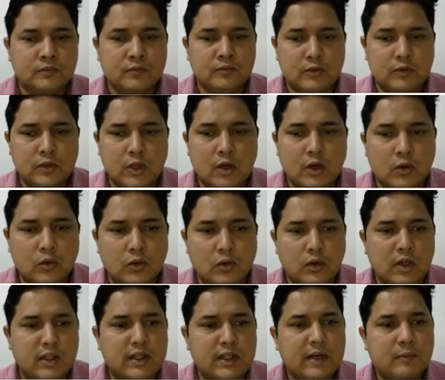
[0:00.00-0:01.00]
now
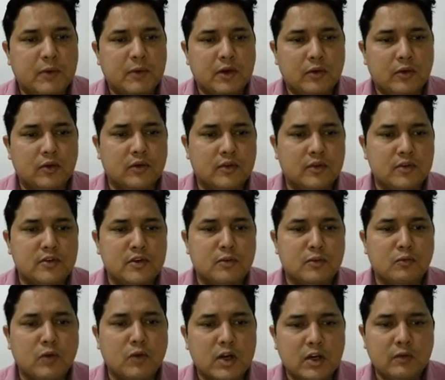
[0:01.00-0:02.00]
in that particular
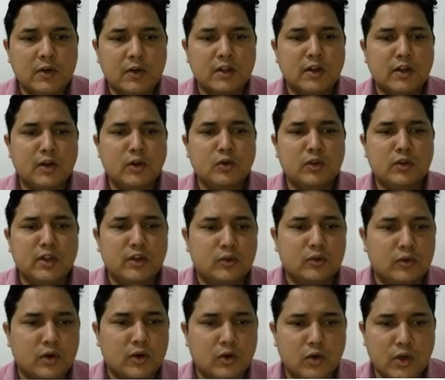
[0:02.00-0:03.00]
system, whatever the new
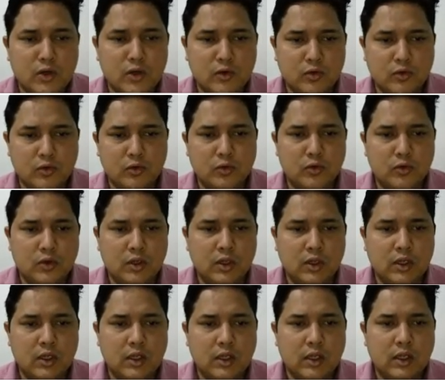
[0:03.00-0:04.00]
things you are going to do,
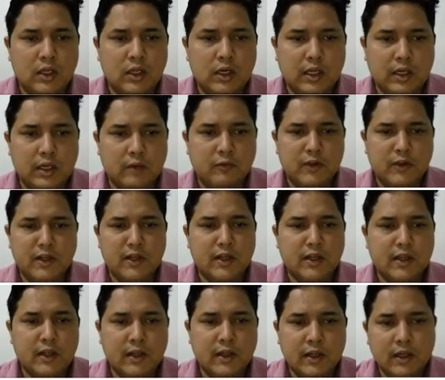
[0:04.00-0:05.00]
like within
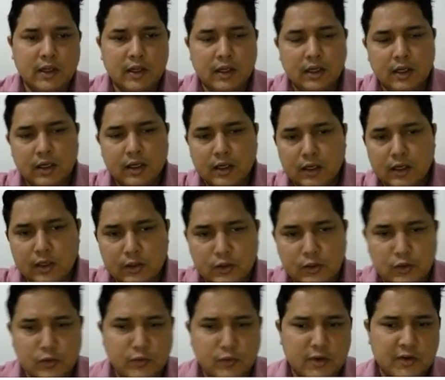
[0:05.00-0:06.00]
a
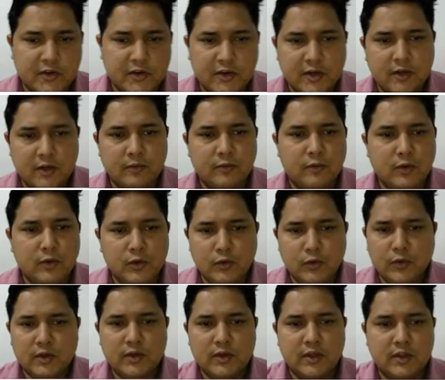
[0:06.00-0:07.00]
university
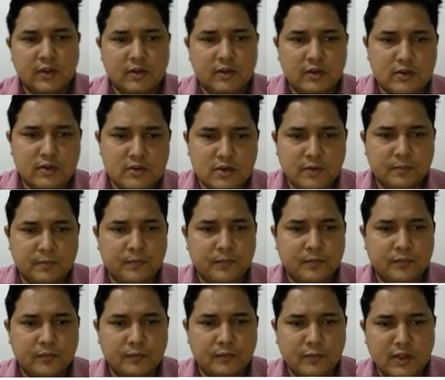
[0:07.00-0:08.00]
is a system,
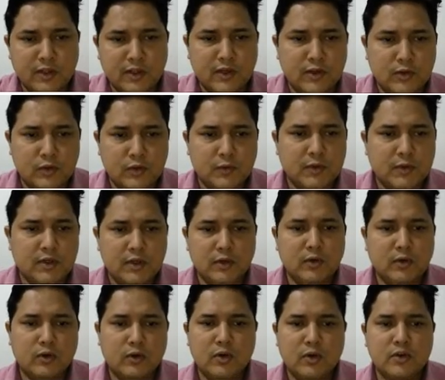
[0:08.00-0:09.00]
within a university
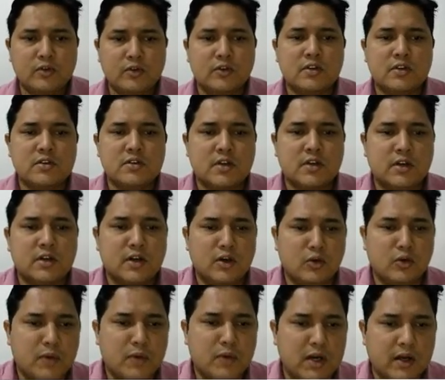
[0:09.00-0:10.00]
you are going to construct a
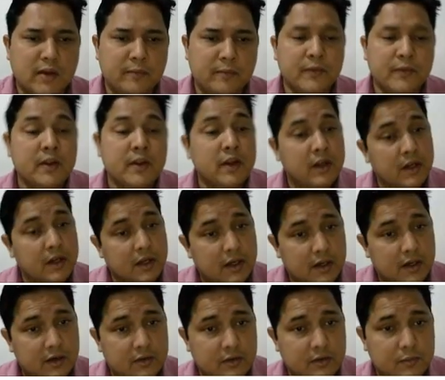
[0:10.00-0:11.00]
new building,
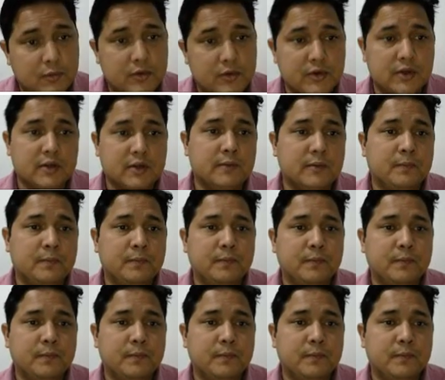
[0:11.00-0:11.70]
it's a project.